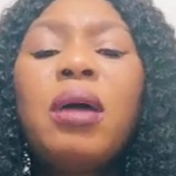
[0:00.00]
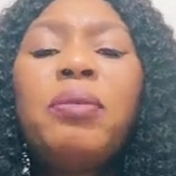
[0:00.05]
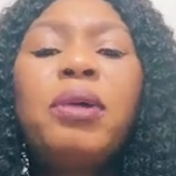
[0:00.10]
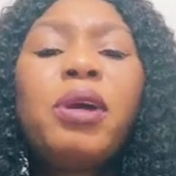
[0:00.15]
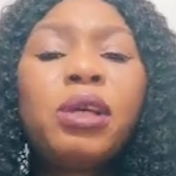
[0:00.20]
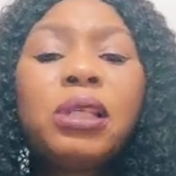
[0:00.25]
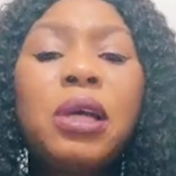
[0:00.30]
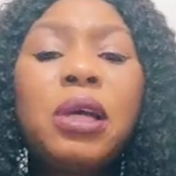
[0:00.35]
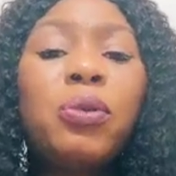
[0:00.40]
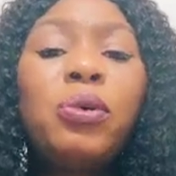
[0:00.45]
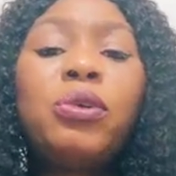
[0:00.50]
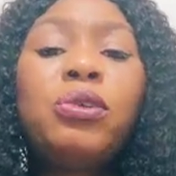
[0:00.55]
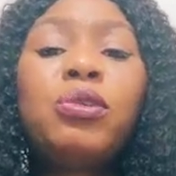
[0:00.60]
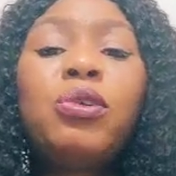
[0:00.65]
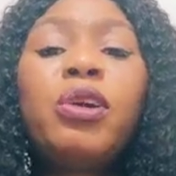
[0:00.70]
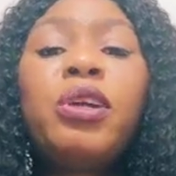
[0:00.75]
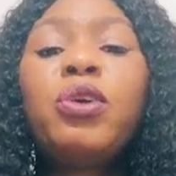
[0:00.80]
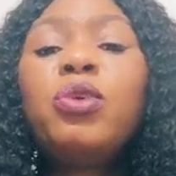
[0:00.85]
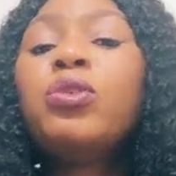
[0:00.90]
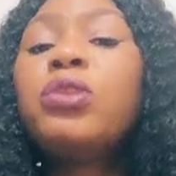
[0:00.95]
because I was
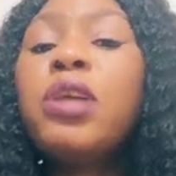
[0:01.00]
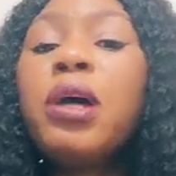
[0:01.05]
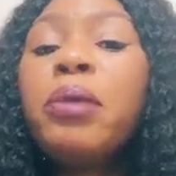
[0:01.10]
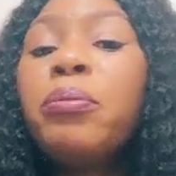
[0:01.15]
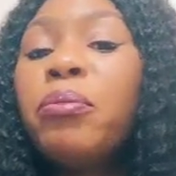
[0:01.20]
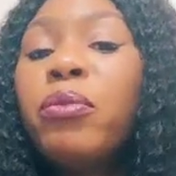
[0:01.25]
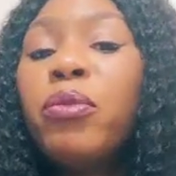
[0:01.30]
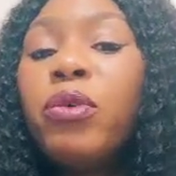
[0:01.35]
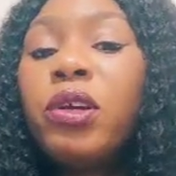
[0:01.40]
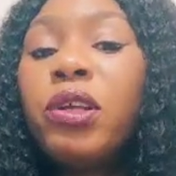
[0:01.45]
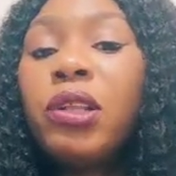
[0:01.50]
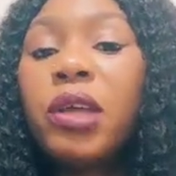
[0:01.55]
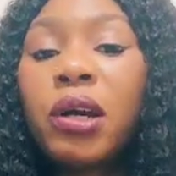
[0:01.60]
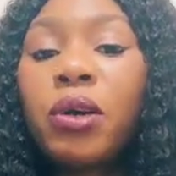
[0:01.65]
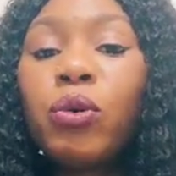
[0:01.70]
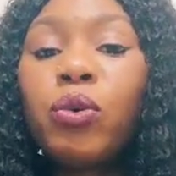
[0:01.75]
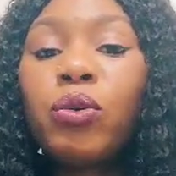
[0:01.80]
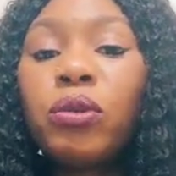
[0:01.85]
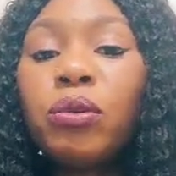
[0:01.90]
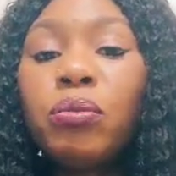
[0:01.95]
not in the
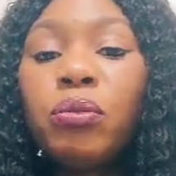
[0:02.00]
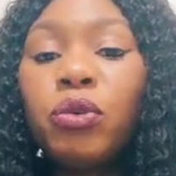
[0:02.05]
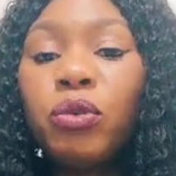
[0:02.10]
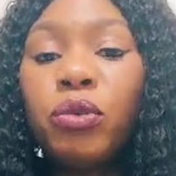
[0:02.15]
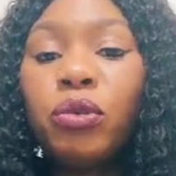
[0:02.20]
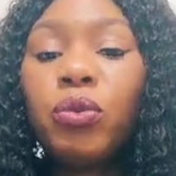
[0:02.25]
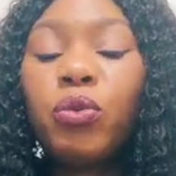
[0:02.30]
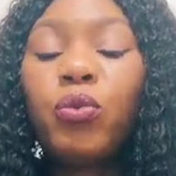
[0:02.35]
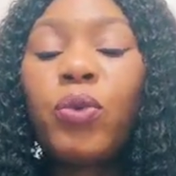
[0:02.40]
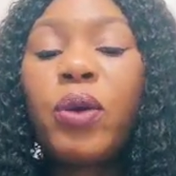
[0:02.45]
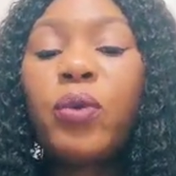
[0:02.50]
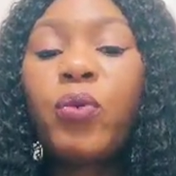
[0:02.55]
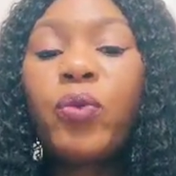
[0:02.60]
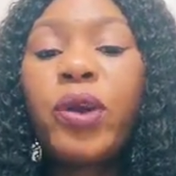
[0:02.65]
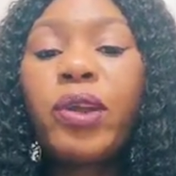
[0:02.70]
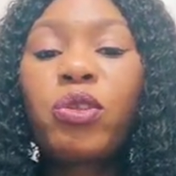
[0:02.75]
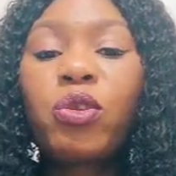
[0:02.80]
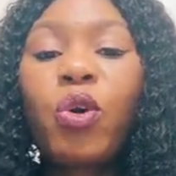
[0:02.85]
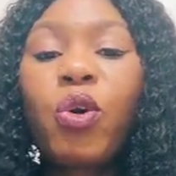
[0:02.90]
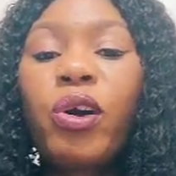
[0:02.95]
good mood when
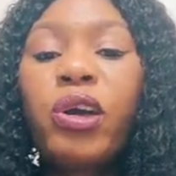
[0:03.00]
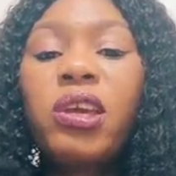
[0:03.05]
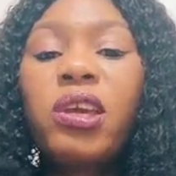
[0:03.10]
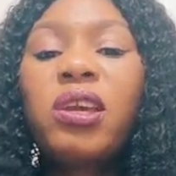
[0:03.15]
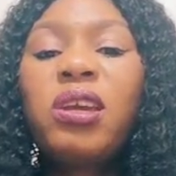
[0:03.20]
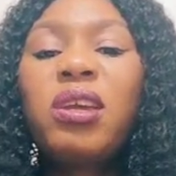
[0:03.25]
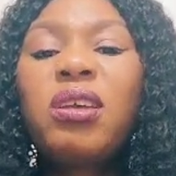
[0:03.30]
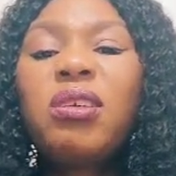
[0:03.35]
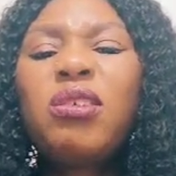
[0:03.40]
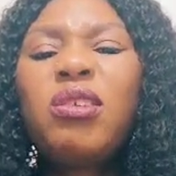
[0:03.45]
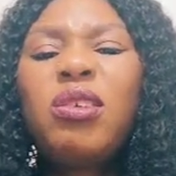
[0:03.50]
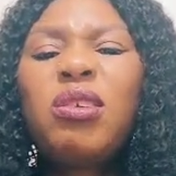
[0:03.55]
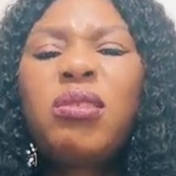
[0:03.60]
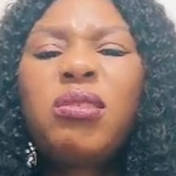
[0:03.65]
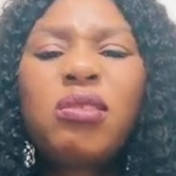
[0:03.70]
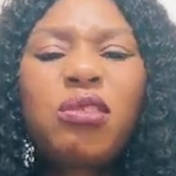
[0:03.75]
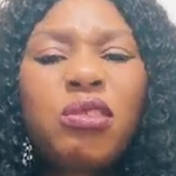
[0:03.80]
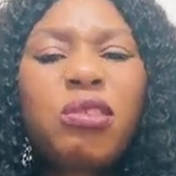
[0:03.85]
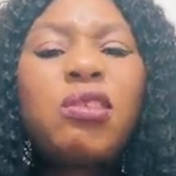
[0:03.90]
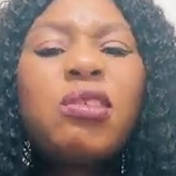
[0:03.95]
we were talking.
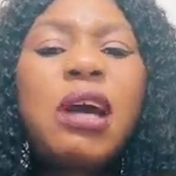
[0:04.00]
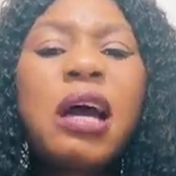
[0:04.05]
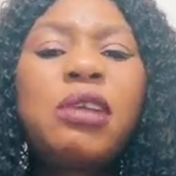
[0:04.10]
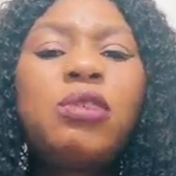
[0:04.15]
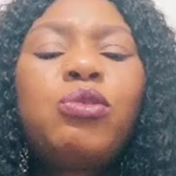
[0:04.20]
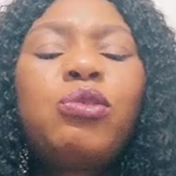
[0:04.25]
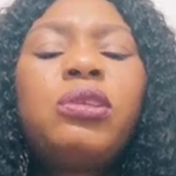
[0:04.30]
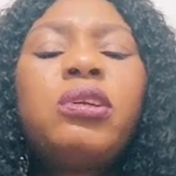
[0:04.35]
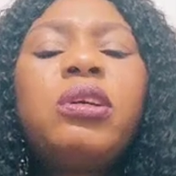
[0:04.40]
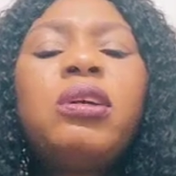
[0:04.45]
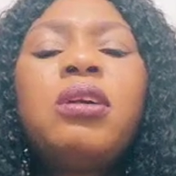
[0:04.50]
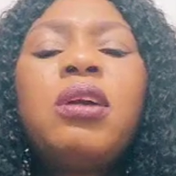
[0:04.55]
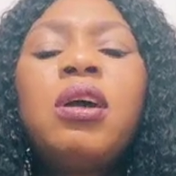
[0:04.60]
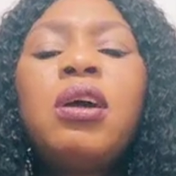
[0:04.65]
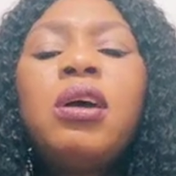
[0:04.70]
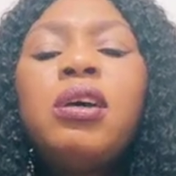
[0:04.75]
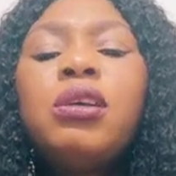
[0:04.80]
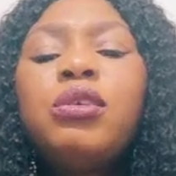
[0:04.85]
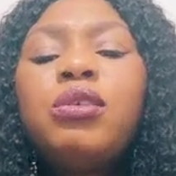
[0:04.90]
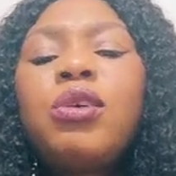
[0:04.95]
She actually
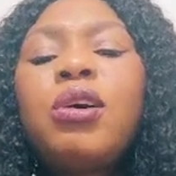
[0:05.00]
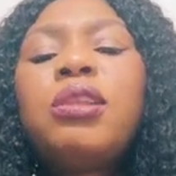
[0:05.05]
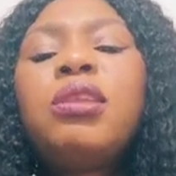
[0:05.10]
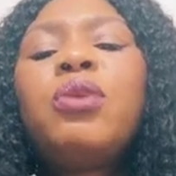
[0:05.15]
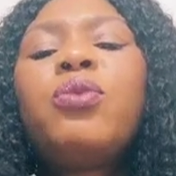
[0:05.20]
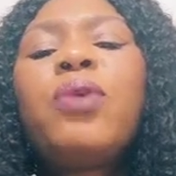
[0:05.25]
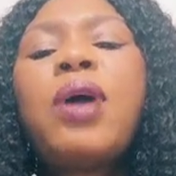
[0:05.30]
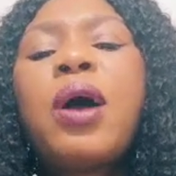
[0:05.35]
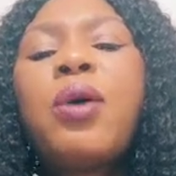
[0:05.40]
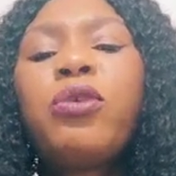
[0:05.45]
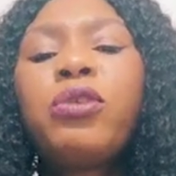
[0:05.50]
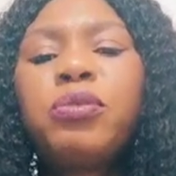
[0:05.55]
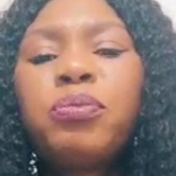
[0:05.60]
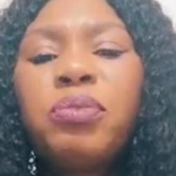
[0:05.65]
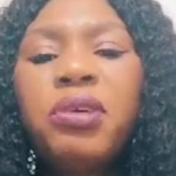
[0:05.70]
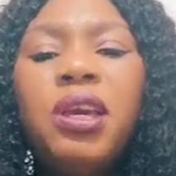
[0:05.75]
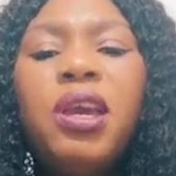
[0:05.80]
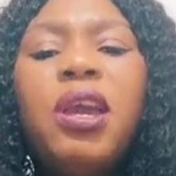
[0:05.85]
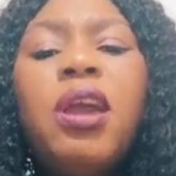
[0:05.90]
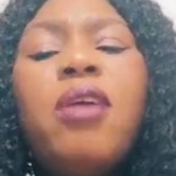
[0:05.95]
saw the way I was
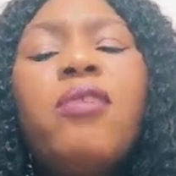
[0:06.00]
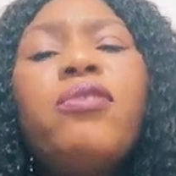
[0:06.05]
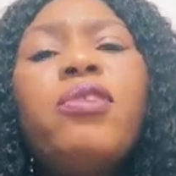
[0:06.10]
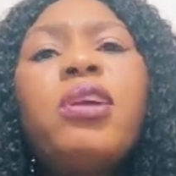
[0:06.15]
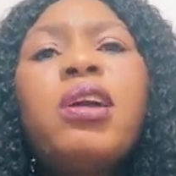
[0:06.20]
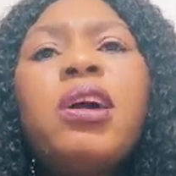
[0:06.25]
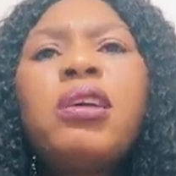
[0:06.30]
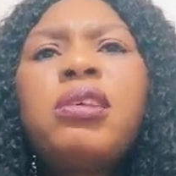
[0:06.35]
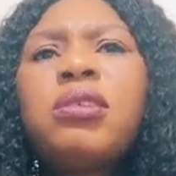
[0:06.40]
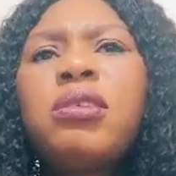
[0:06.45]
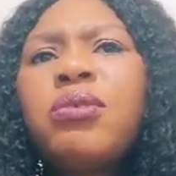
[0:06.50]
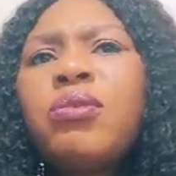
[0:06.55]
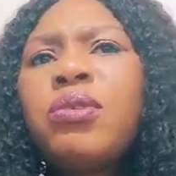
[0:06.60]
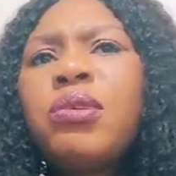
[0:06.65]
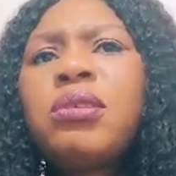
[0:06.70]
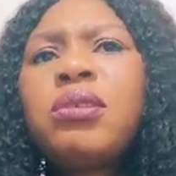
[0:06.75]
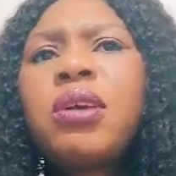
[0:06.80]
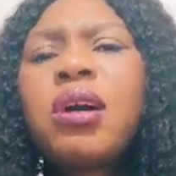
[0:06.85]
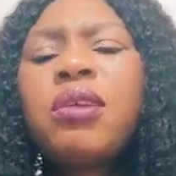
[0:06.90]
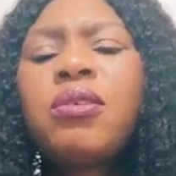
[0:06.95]
behaving, and she
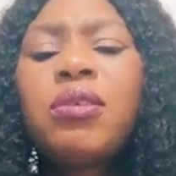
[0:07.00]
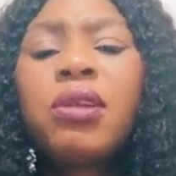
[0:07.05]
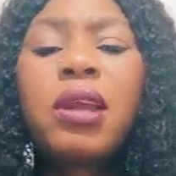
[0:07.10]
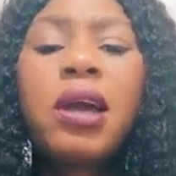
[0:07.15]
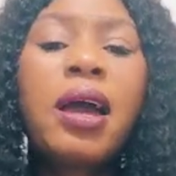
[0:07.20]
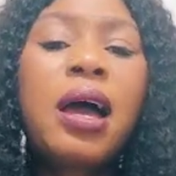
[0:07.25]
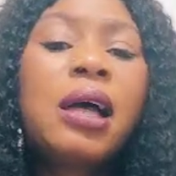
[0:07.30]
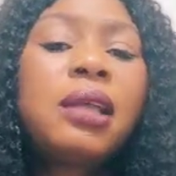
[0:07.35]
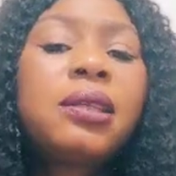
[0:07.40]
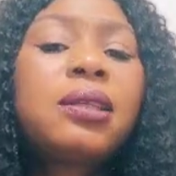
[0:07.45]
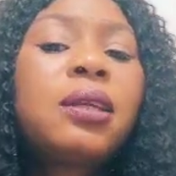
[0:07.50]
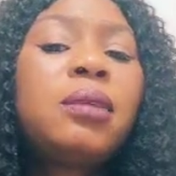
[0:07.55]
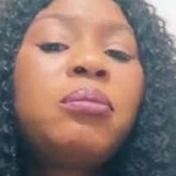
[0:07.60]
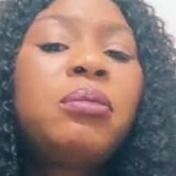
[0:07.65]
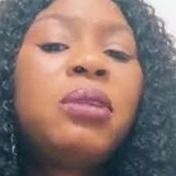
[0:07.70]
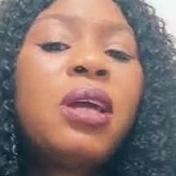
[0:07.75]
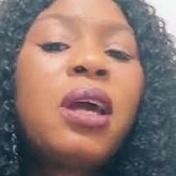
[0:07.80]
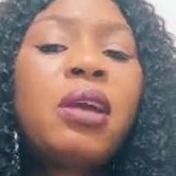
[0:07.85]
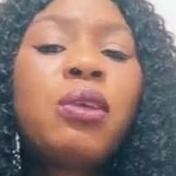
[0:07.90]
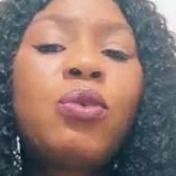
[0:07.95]
was kind of like asking
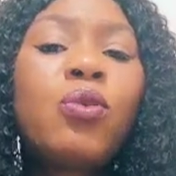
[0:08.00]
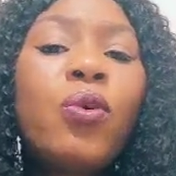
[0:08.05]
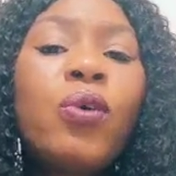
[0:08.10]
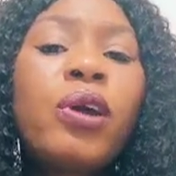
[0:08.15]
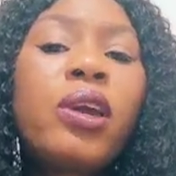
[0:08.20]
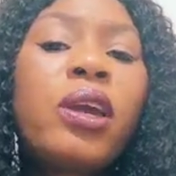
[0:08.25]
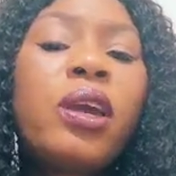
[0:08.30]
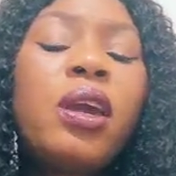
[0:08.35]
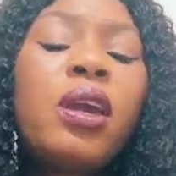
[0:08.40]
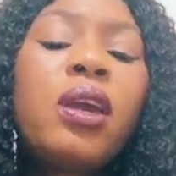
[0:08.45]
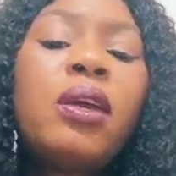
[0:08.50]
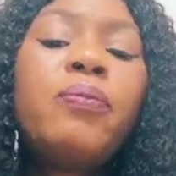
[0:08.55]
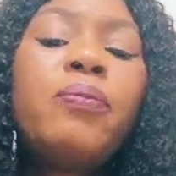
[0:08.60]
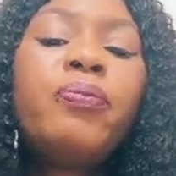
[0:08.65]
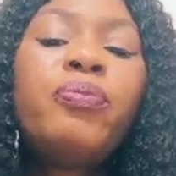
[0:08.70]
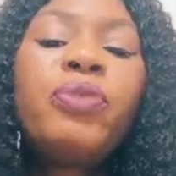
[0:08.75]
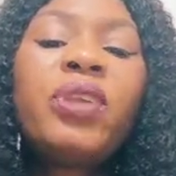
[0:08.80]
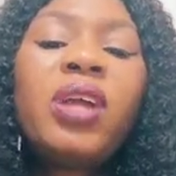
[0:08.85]
me, are you okay?